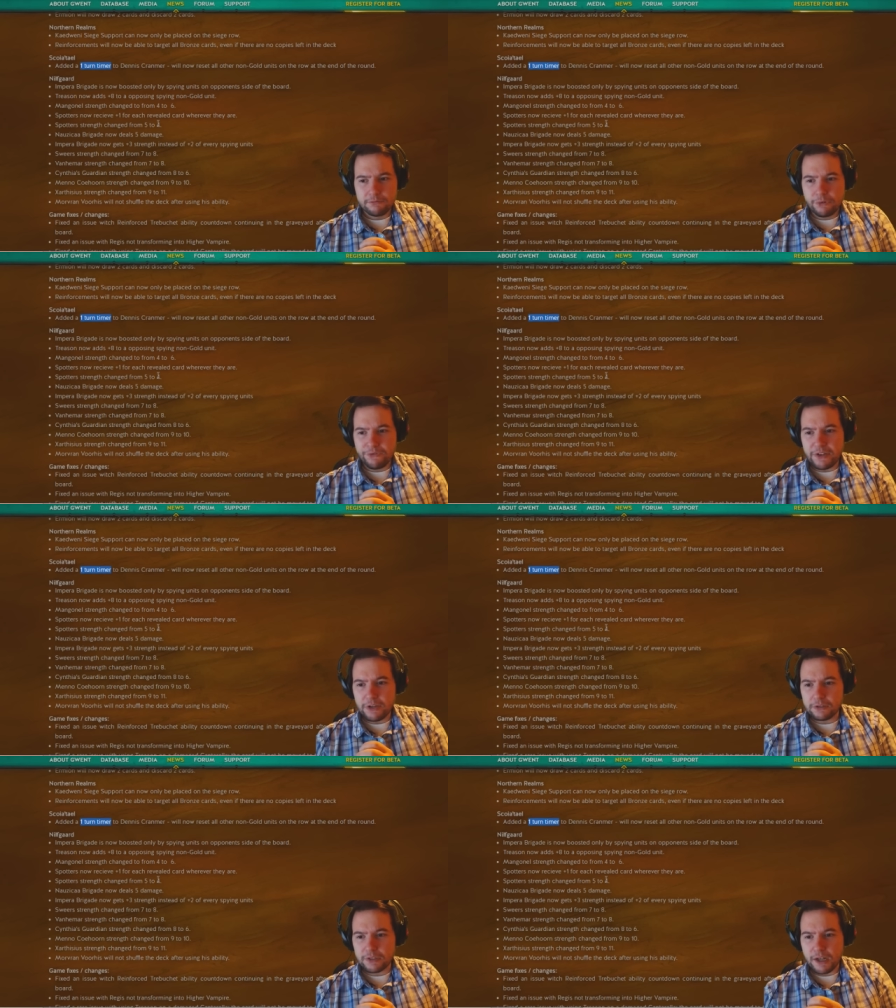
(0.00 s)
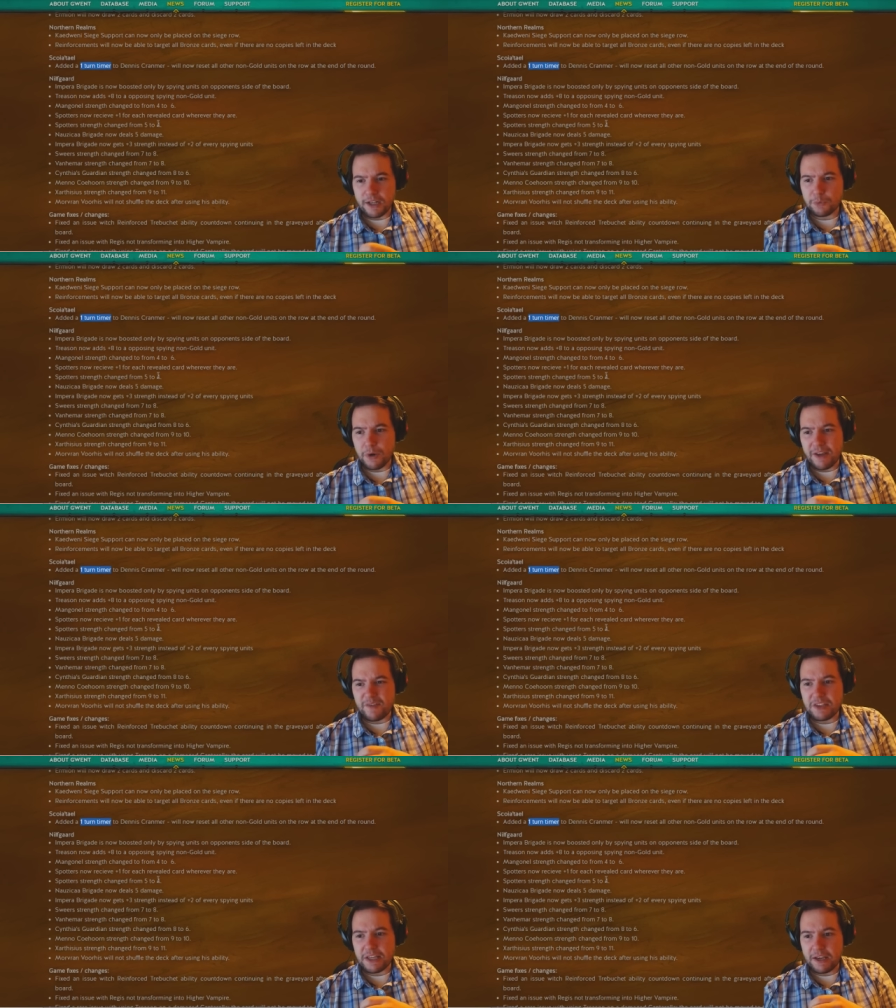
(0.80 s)
Revealed cards
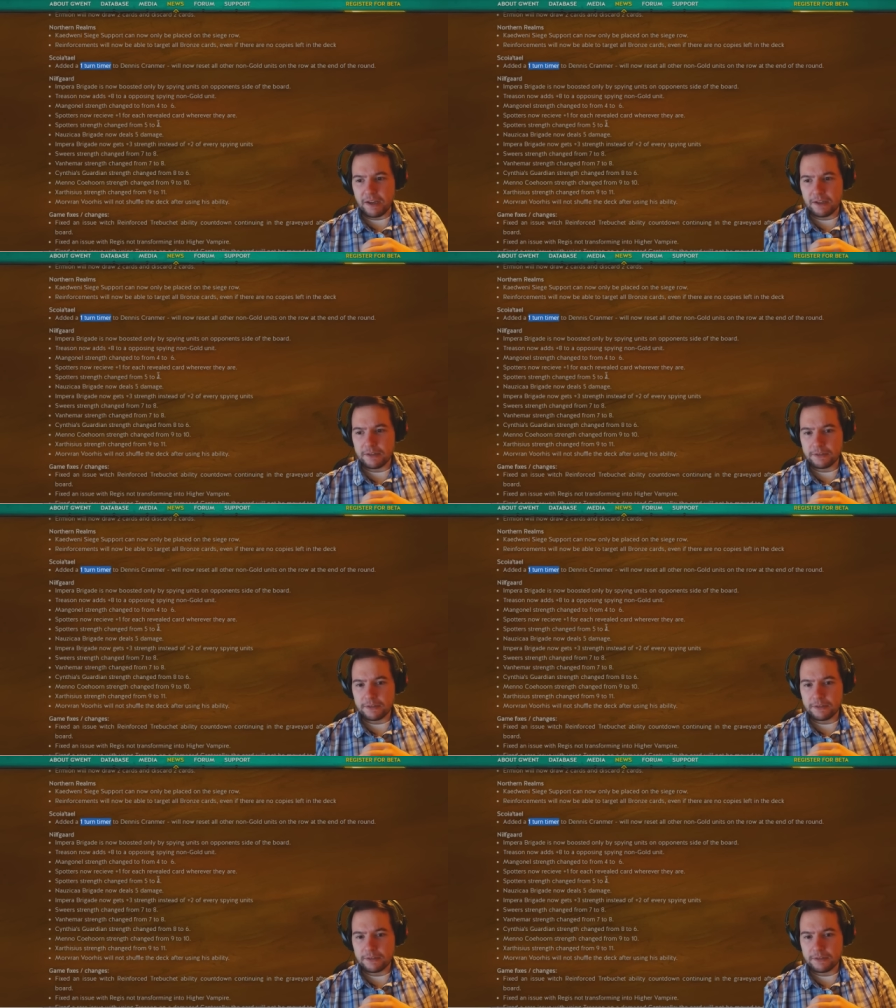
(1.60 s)
wherever they are.